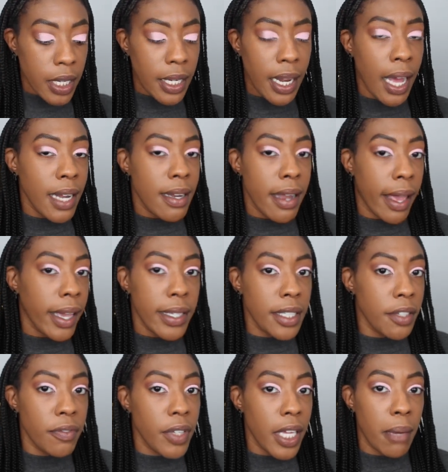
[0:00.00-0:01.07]
And not
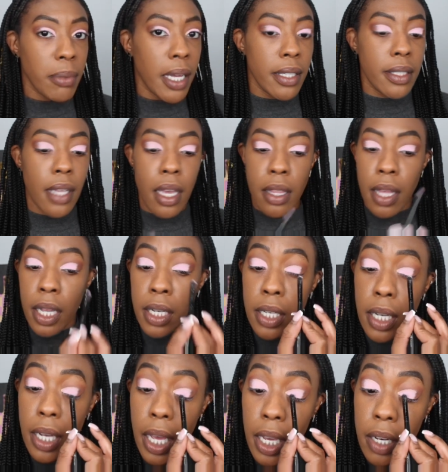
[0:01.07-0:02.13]
negatively, I'm not saying that in
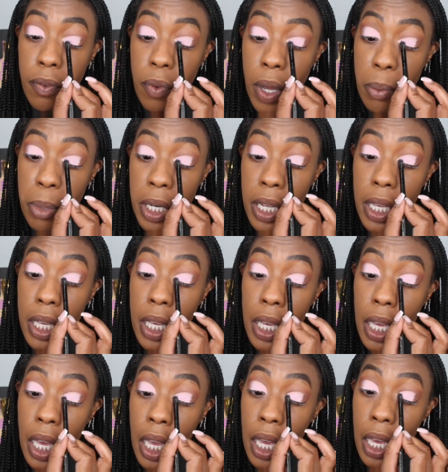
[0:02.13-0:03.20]
a negative way, but it
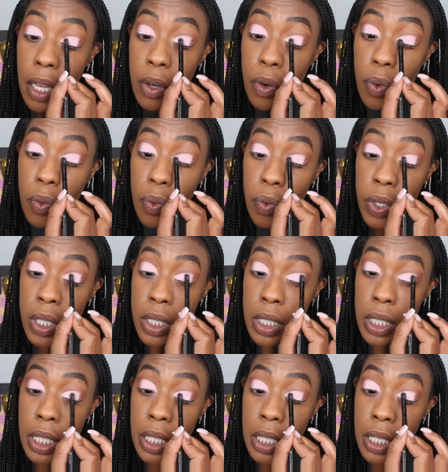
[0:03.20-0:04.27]
can
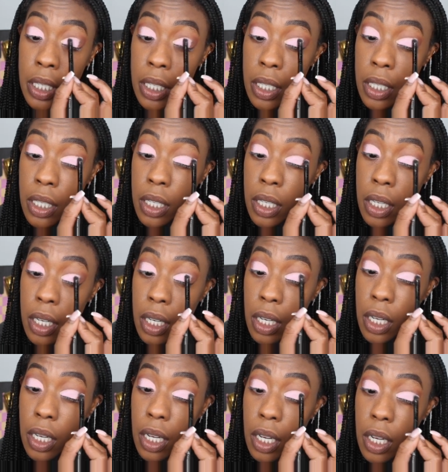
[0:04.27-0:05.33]
really,
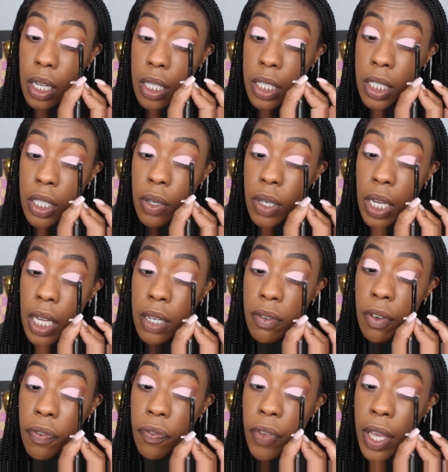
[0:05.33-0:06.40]
you know, kind of
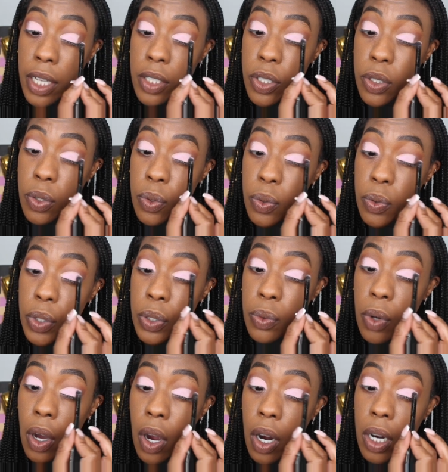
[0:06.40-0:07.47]
affect who
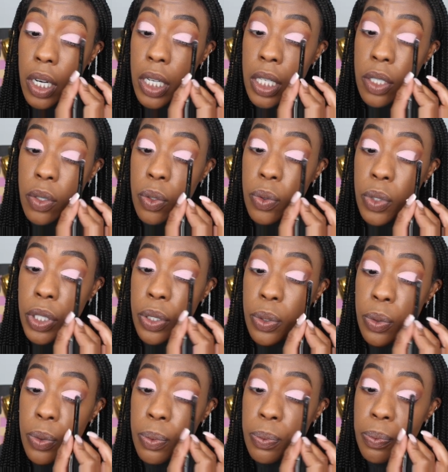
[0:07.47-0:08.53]
you are and who
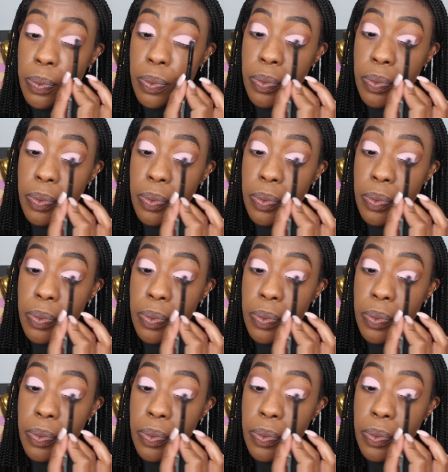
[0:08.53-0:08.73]
you